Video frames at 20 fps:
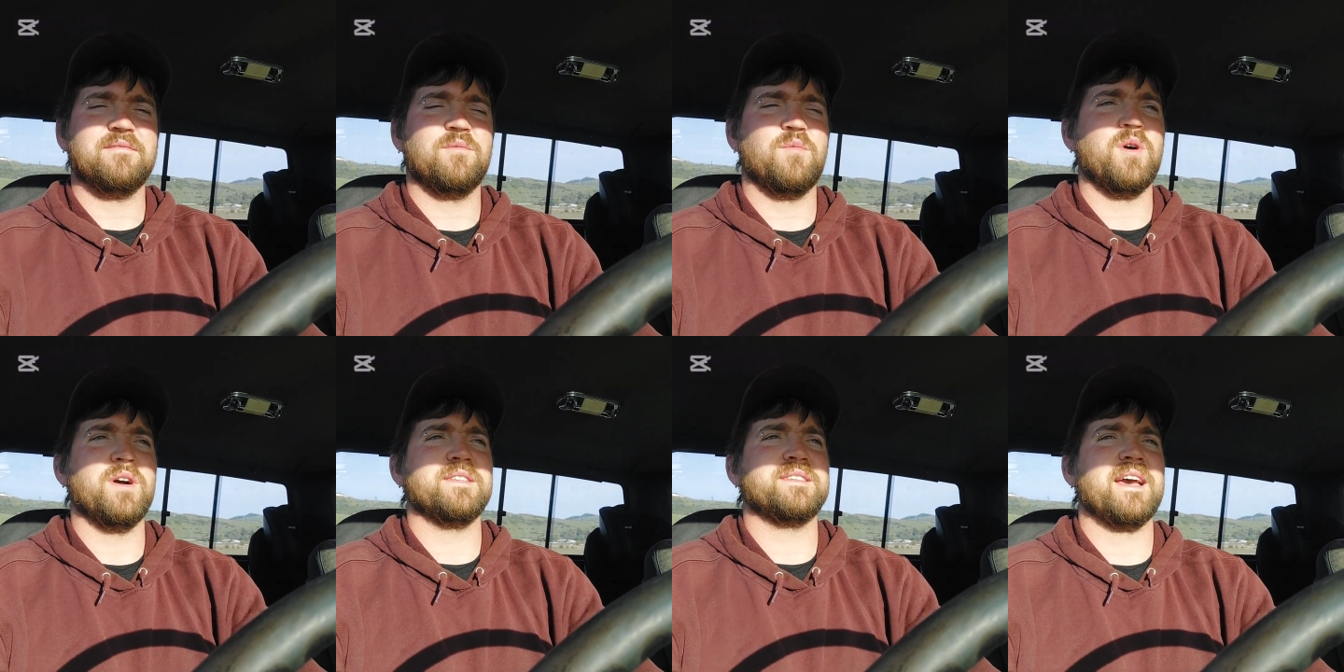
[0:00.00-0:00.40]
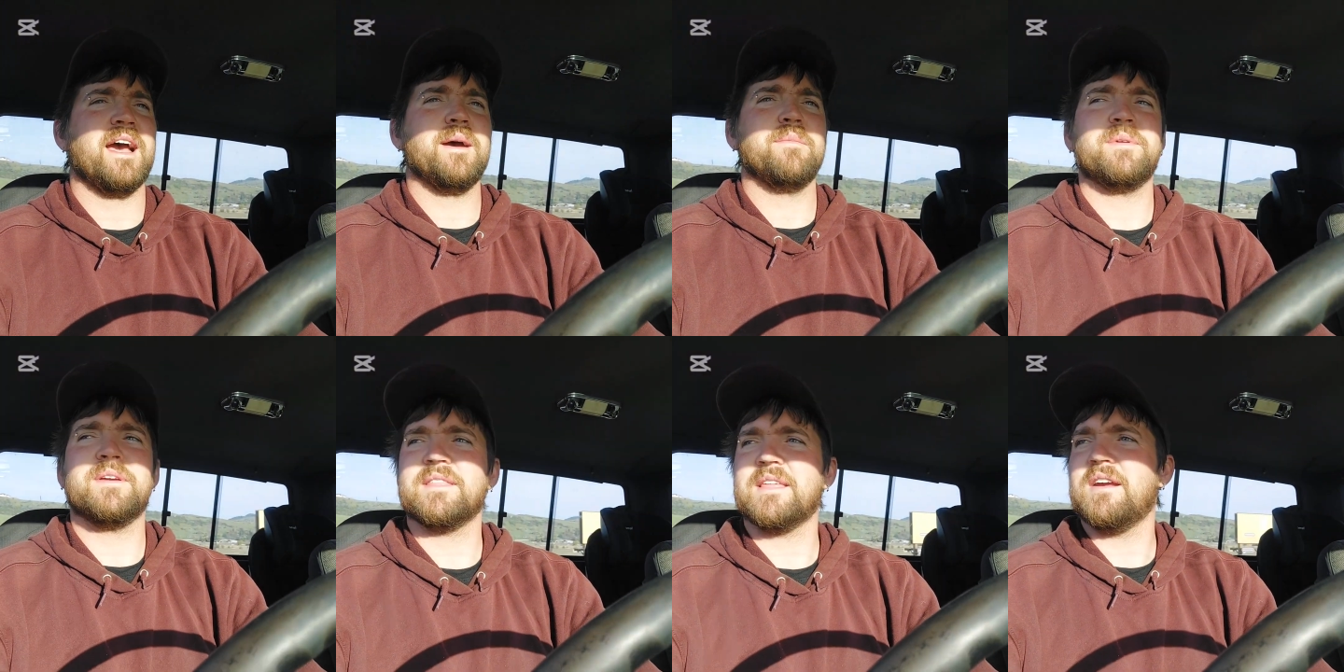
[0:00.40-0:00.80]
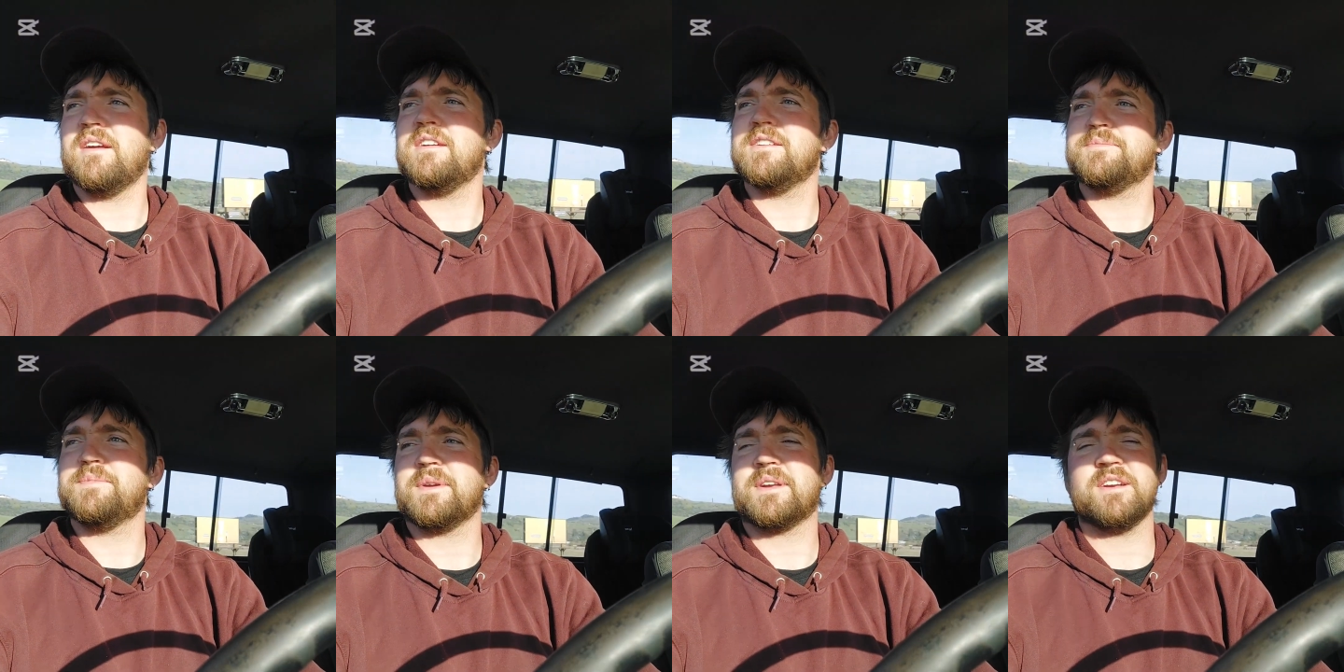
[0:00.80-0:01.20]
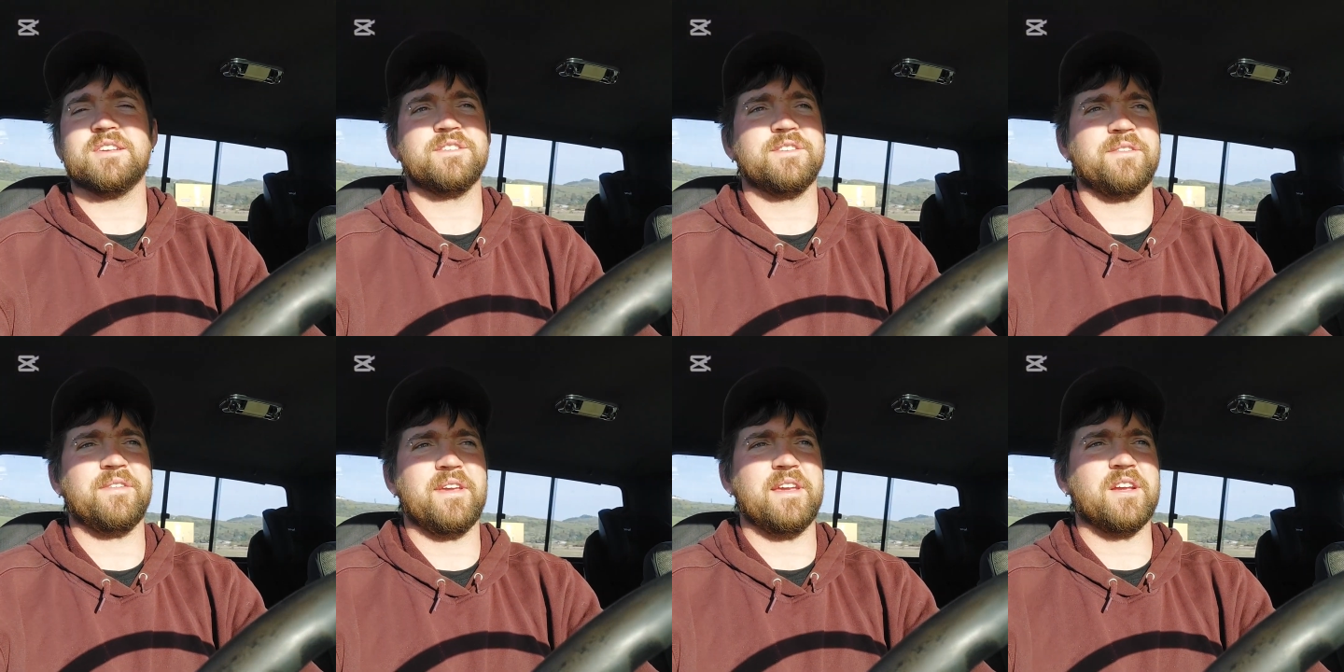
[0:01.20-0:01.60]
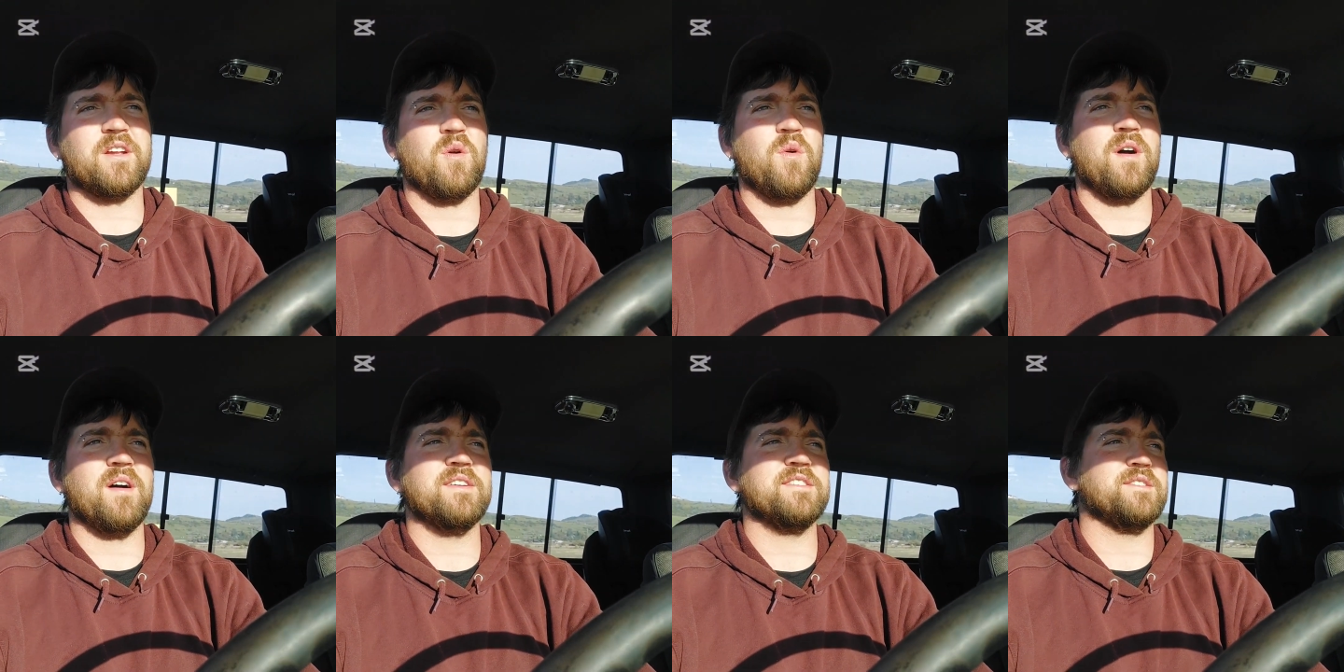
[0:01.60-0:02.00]
happening there is because you
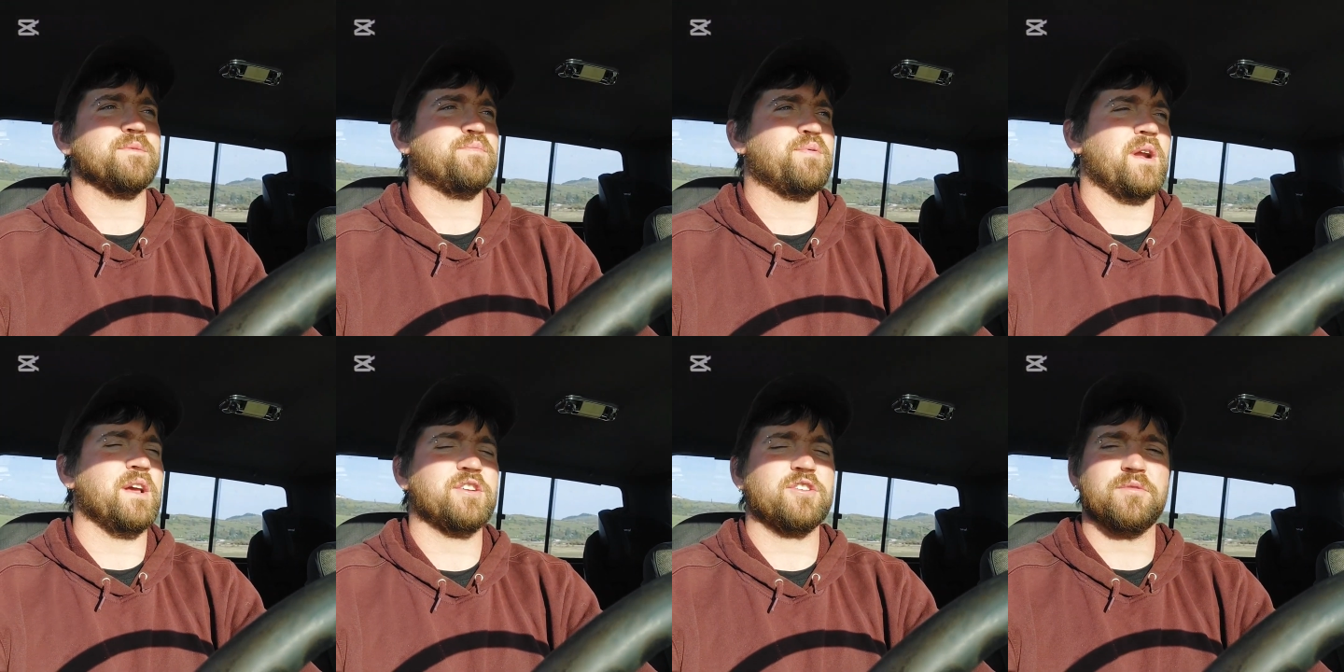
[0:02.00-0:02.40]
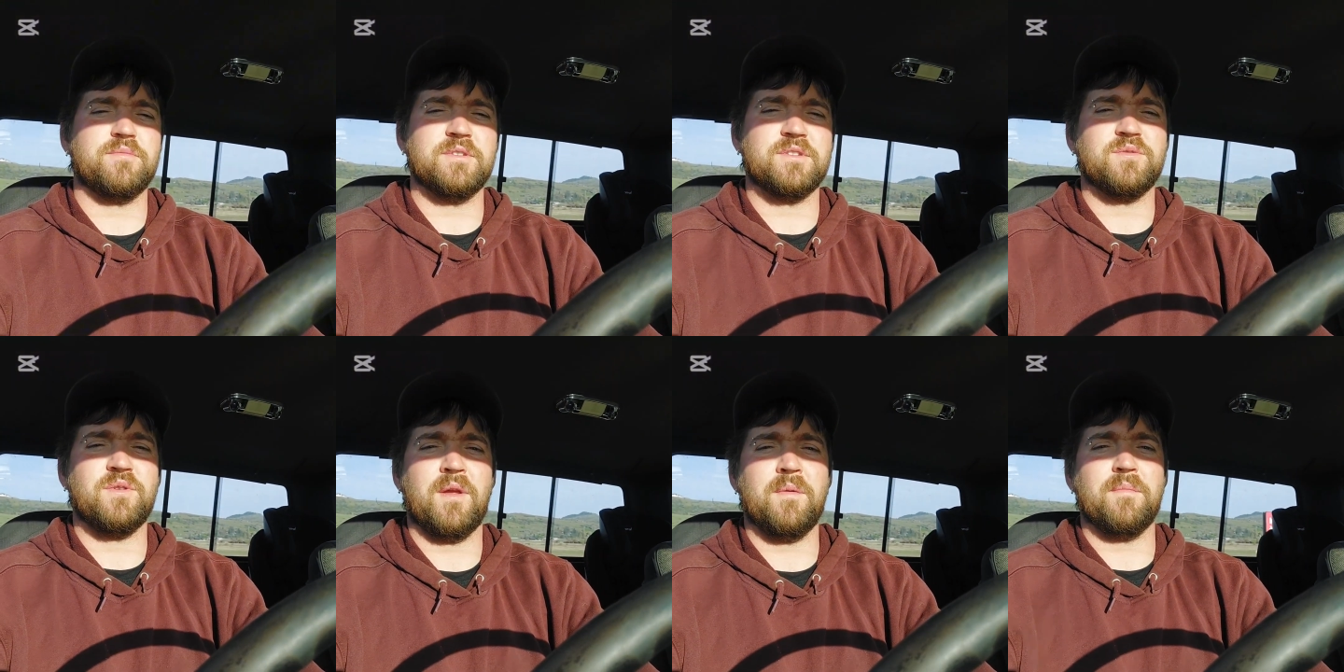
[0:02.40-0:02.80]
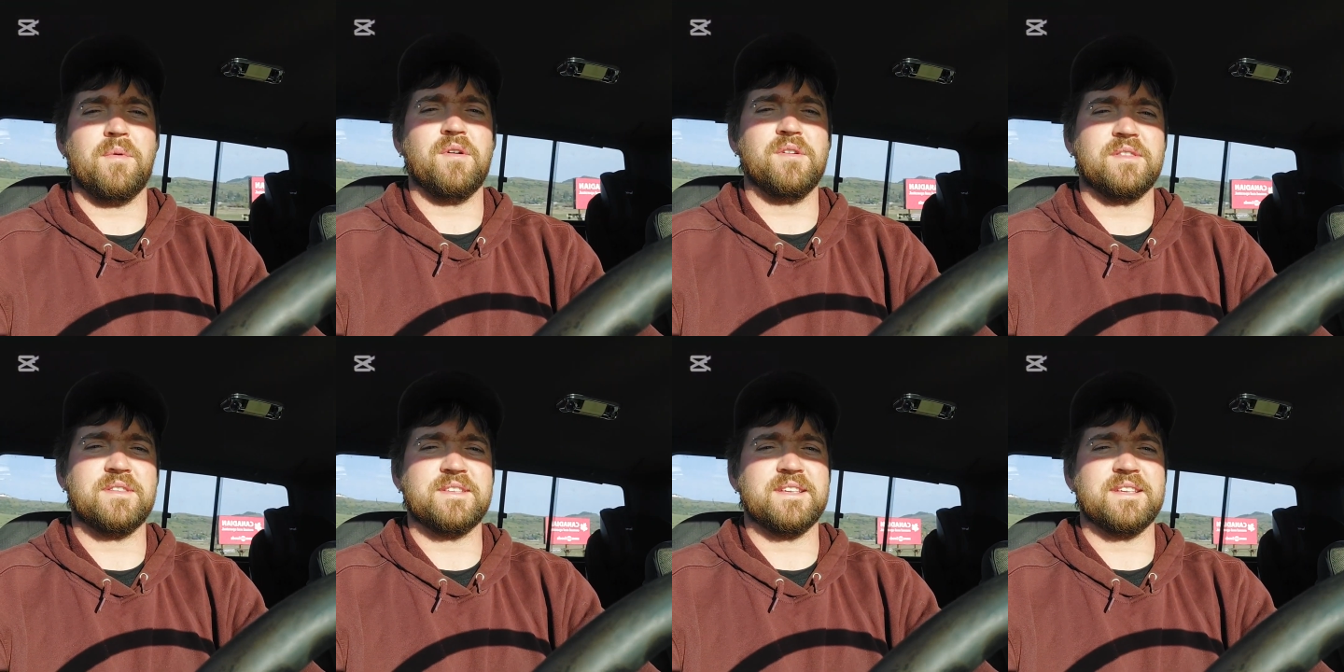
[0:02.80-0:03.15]
equalize the pressure between both